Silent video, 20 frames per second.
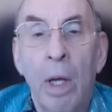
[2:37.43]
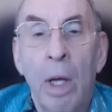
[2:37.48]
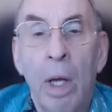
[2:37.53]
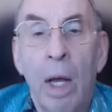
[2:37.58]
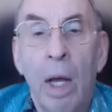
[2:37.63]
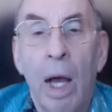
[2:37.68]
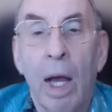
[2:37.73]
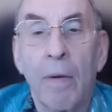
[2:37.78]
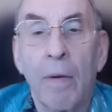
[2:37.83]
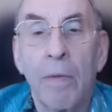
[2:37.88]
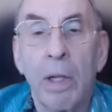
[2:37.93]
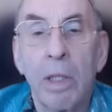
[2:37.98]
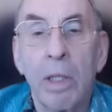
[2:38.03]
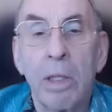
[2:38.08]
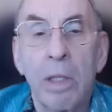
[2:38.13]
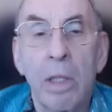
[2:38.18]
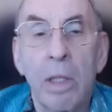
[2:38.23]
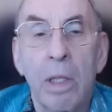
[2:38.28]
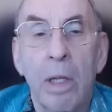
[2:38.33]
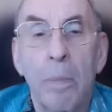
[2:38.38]
I've
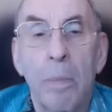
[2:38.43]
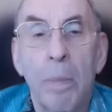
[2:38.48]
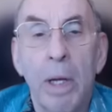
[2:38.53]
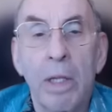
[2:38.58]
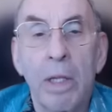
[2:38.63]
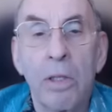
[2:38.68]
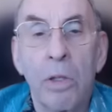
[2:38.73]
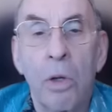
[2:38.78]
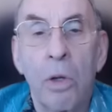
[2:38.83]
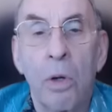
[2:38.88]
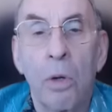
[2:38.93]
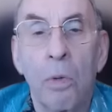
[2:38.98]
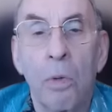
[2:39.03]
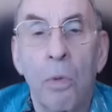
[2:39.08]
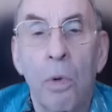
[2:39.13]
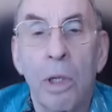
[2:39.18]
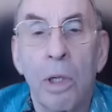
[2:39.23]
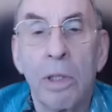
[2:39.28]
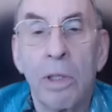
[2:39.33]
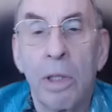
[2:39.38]
listed the best-known
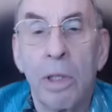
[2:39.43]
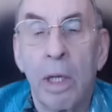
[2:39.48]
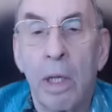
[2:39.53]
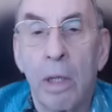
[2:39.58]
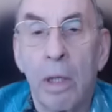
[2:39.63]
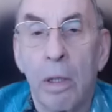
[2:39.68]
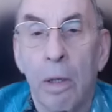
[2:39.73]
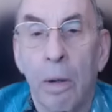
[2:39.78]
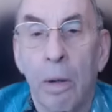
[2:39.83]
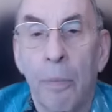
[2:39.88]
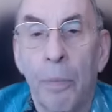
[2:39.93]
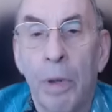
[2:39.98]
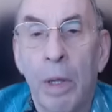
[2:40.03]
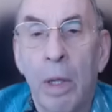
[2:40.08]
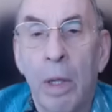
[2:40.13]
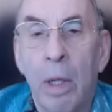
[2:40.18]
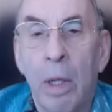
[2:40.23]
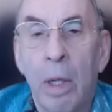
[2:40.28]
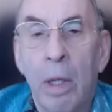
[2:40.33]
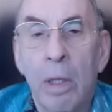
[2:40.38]
ones here.
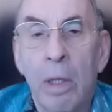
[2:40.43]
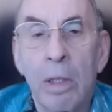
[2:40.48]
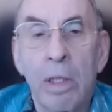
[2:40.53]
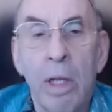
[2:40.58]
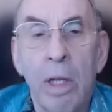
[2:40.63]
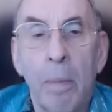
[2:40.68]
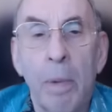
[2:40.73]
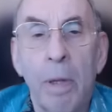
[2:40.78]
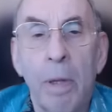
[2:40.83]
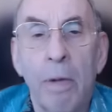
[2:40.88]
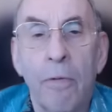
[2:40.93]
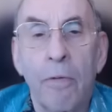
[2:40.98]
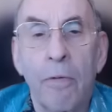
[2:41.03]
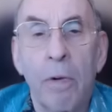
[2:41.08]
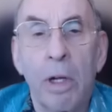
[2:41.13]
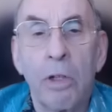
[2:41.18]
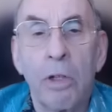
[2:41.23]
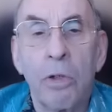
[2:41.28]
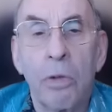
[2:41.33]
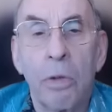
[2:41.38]
Some of the
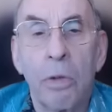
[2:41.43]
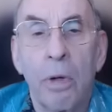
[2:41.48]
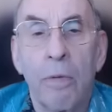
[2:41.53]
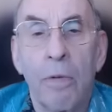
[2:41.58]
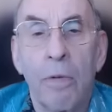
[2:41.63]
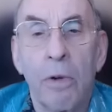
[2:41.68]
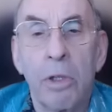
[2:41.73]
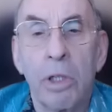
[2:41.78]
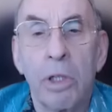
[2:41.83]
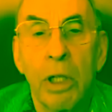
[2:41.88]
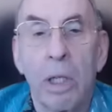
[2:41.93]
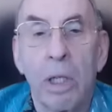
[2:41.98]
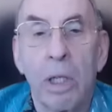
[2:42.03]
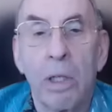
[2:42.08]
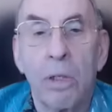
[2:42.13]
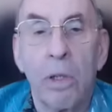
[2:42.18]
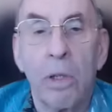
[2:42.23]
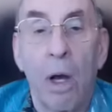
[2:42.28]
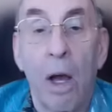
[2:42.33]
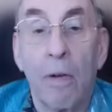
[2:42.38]
French
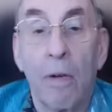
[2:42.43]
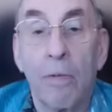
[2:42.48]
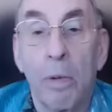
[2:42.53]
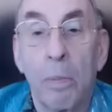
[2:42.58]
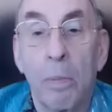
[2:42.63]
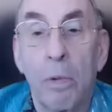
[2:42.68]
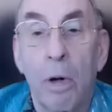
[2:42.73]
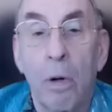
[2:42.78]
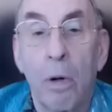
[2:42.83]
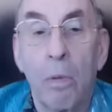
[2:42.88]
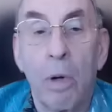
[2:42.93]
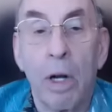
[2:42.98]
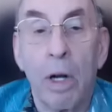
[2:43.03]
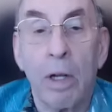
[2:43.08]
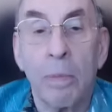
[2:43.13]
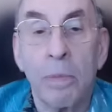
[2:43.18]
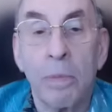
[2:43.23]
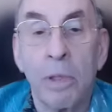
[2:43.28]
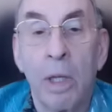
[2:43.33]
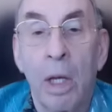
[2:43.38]
universities offer
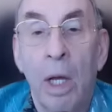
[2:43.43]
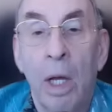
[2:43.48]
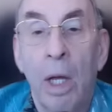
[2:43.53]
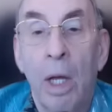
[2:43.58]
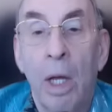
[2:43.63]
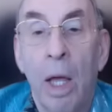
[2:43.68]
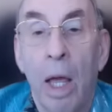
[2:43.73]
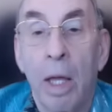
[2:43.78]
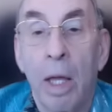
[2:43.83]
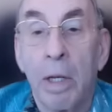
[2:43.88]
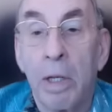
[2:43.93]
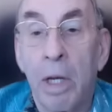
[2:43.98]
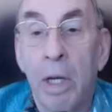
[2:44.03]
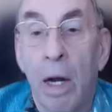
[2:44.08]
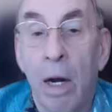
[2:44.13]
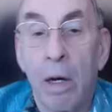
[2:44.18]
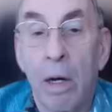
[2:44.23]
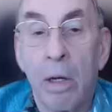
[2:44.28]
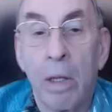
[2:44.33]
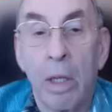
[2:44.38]
programs
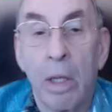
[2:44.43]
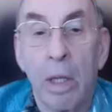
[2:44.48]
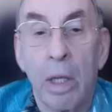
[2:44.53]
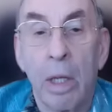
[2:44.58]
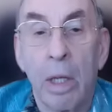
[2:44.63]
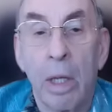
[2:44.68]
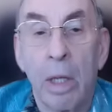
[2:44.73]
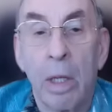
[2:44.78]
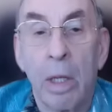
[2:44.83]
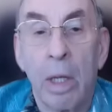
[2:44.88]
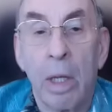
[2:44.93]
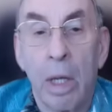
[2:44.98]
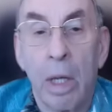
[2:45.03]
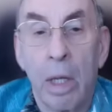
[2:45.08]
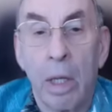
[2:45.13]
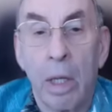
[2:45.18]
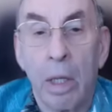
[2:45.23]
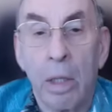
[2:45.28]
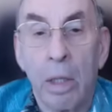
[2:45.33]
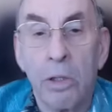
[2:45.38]
entirely in
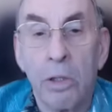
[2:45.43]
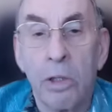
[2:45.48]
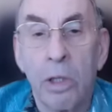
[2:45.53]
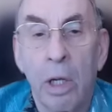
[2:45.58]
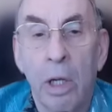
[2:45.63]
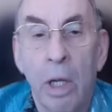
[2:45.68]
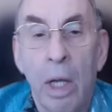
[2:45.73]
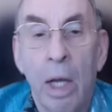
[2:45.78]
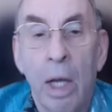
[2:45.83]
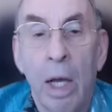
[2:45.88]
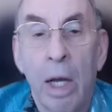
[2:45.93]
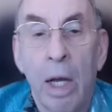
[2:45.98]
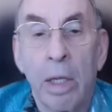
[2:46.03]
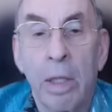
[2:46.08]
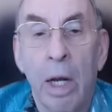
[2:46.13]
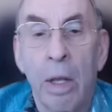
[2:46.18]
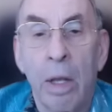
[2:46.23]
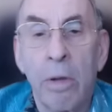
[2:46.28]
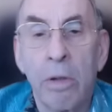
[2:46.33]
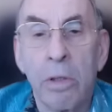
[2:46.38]
English, and
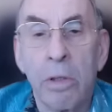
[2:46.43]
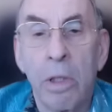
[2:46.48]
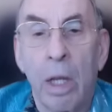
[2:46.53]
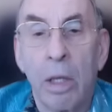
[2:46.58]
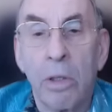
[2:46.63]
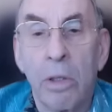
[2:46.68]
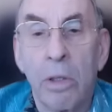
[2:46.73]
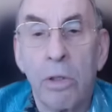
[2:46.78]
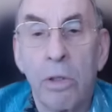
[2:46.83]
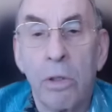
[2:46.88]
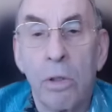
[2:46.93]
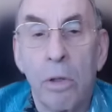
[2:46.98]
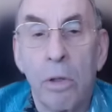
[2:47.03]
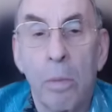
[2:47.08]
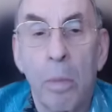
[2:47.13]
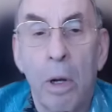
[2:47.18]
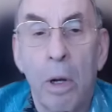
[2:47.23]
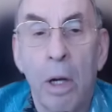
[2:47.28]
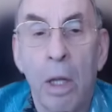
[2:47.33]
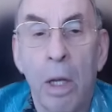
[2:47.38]
others, like the
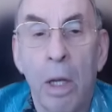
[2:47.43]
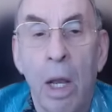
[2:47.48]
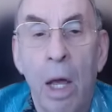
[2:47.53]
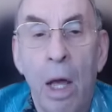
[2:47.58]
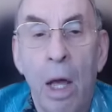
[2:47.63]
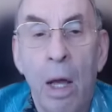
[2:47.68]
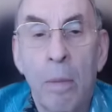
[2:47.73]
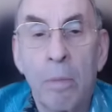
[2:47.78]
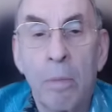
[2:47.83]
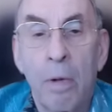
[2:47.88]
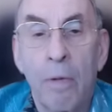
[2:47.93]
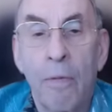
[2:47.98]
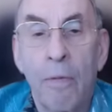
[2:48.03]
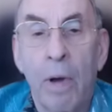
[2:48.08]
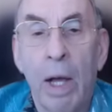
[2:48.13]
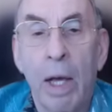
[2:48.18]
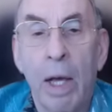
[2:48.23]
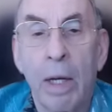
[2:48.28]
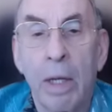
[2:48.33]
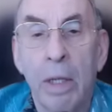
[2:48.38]
Sorbonne,
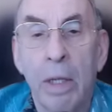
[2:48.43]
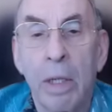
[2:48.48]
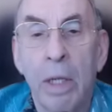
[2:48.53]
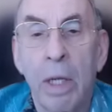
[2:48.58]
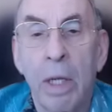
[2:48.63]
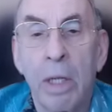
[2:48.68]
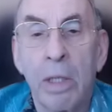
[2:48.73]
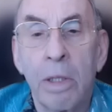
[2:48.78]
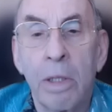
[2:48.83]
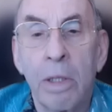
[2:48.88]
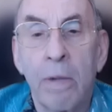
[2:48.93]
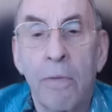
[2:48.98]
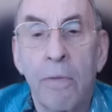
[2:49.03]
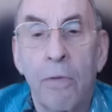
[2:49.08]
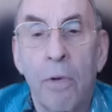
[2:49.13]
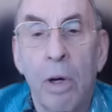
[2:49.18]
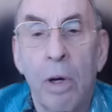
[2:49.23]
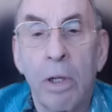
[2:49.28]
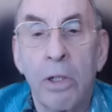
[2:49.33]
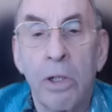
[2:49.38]
provide intensive
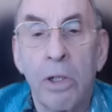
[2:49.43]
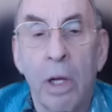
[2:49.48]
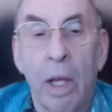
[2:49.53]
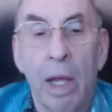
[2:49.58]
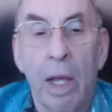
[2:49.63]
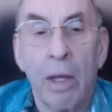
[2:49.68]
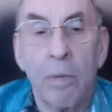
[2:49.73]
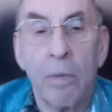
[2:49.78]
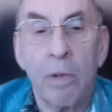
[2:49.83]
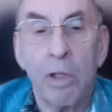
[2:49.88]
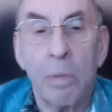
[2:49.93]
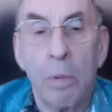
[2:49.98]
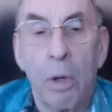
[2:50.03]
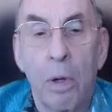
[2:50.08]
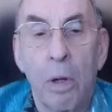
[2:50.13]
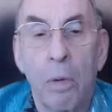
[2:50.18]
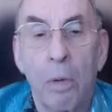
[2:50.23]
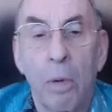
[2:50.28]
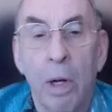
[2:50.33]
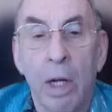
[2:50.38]
French language
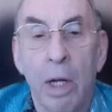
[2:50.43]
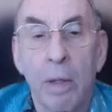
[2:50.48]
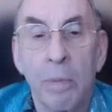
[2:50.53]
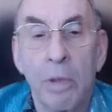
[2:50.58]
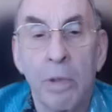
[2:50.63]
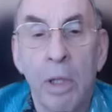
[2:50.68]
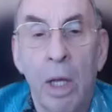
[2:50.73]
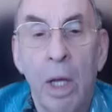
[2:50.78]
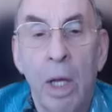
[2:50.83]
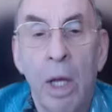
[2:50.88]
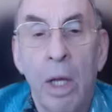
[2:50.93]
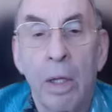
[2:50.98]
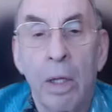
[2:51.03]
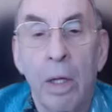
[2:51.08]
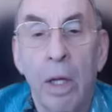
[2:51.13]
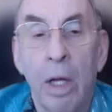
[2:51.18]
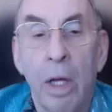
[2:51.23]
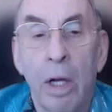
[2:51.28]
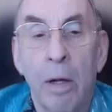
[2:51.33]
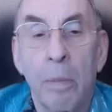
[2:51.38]
programs
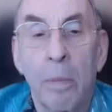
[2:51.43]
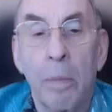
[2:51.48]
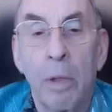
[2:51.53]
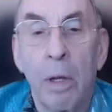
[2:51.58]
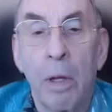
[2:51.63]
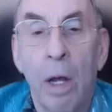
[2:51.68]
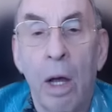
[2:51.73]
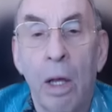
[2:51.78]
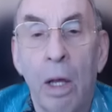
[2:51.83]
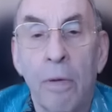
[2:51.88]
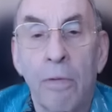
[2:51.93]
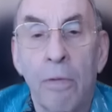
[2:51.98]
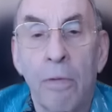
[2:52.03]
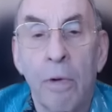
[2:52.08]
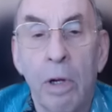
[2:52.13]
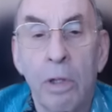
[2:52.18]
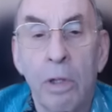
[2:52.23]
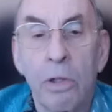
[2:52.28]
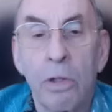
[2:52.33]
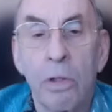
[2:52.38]
to help
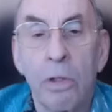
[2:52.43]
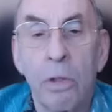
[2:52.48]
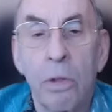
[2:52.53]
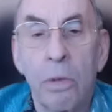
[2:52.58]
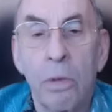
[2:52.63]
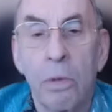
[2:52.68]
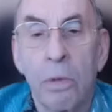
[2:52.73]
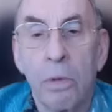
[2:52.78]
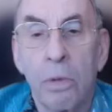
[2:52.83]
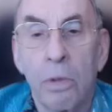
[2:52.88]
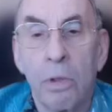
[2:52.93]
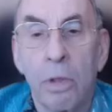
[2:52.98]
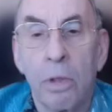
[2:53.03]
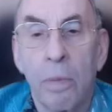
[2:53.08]
non-French students.